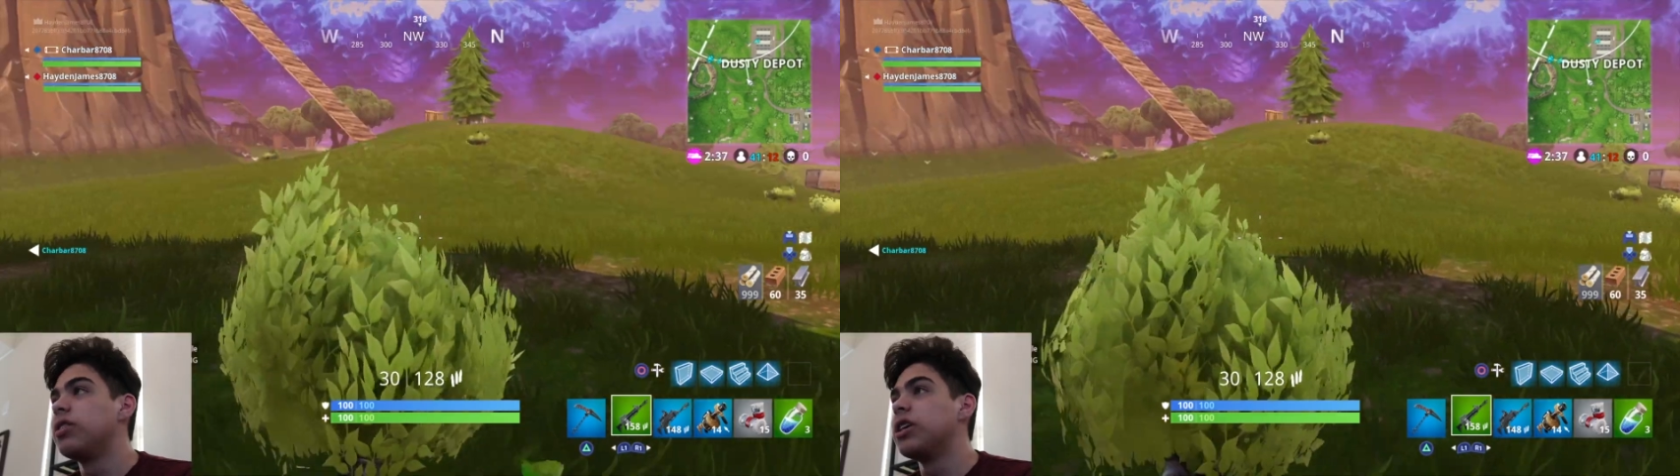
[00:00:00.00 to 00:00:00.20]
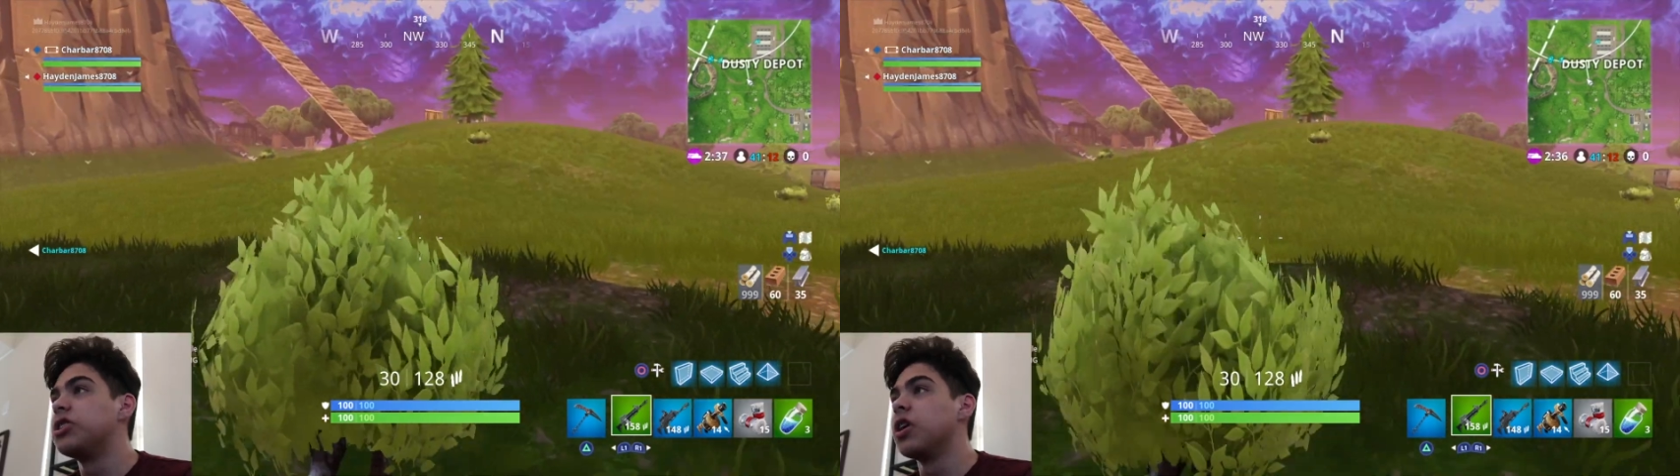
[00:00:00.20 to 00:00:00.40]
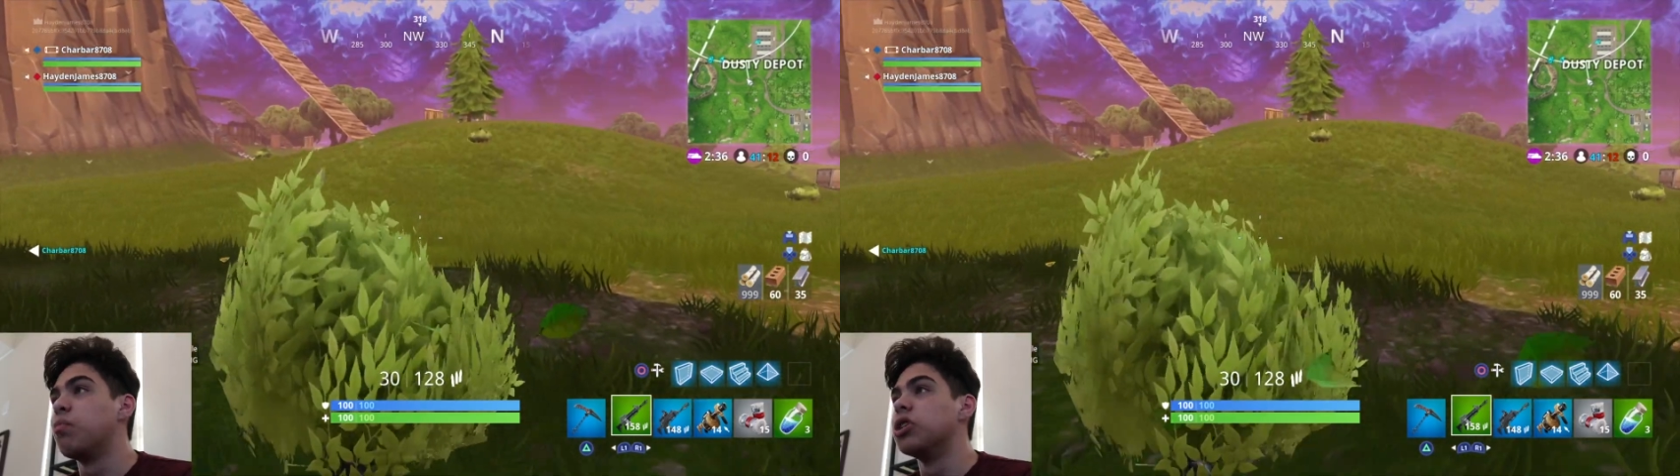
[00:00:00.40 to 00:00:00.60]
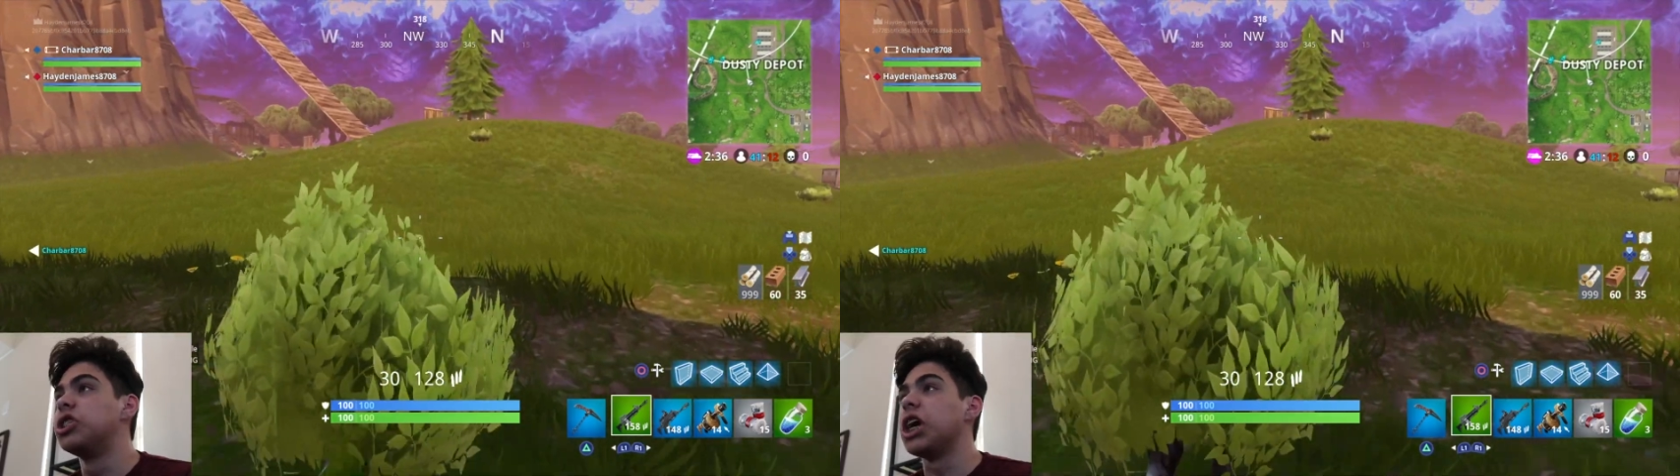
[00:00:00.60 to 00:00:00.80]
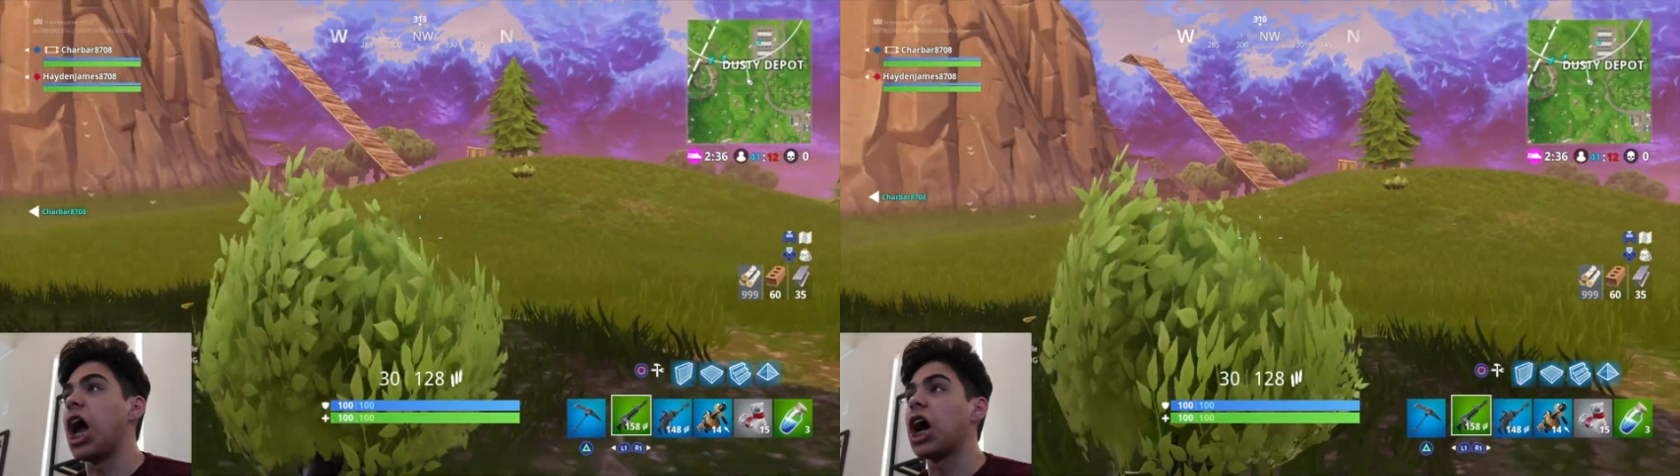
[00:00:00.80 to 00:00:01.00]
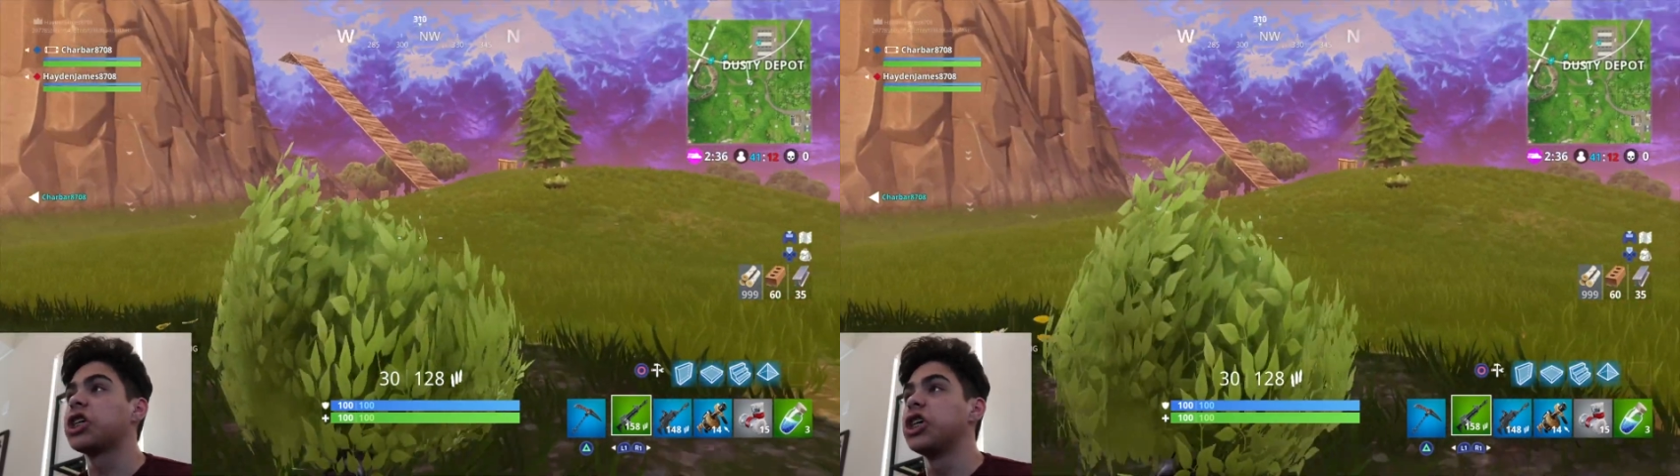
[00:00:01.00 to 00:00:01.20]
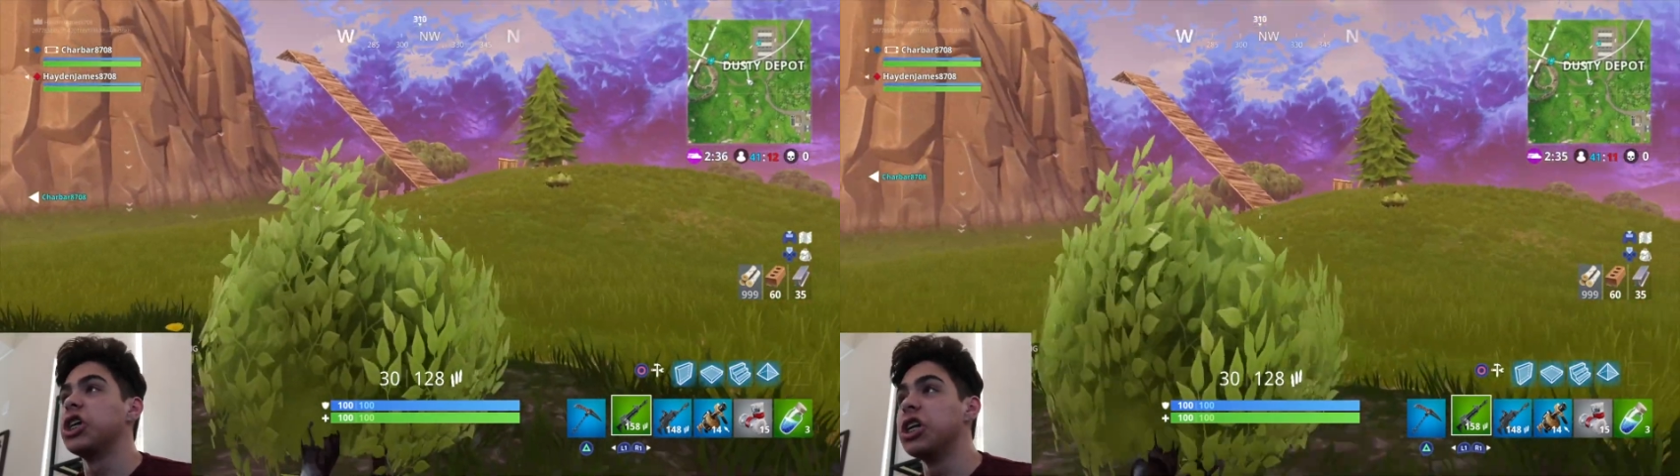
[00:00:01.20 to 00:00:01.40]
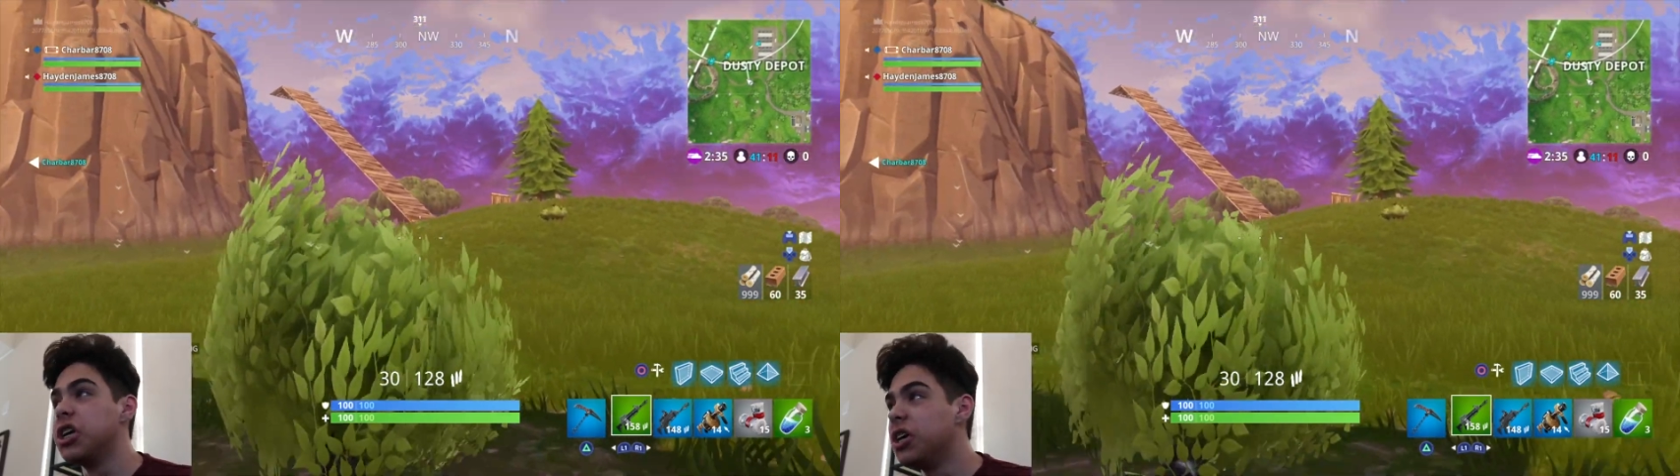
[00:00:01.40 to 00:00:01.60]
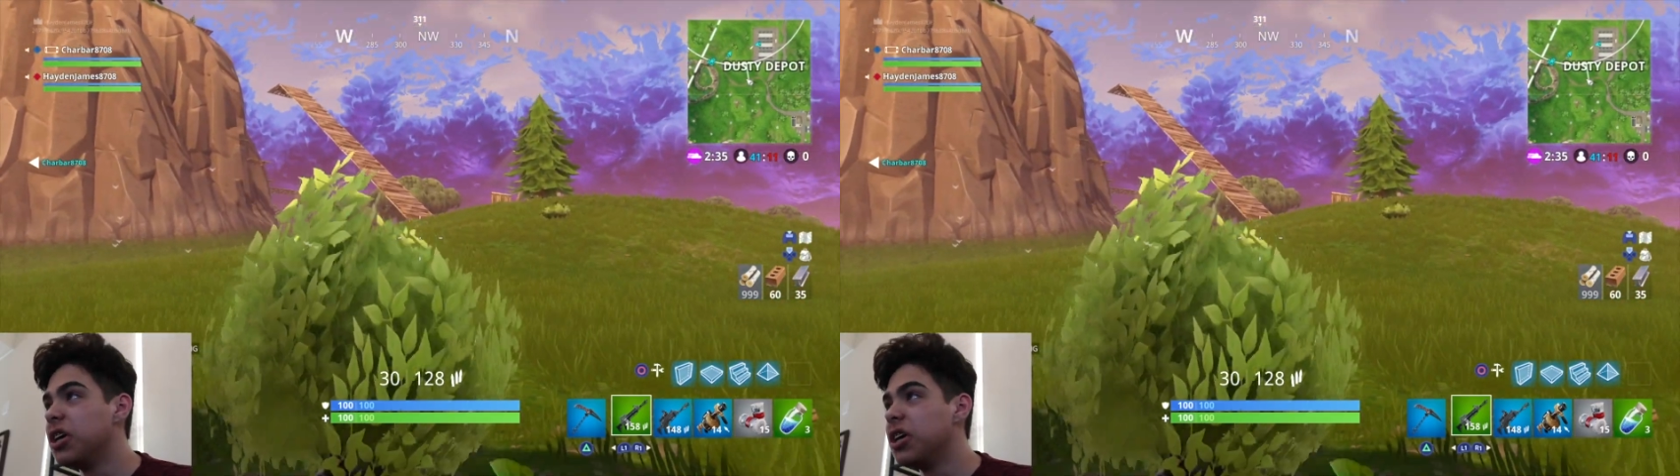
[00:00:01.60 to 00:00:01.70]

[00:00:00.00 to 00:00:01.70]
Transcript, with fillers: Did someone say action?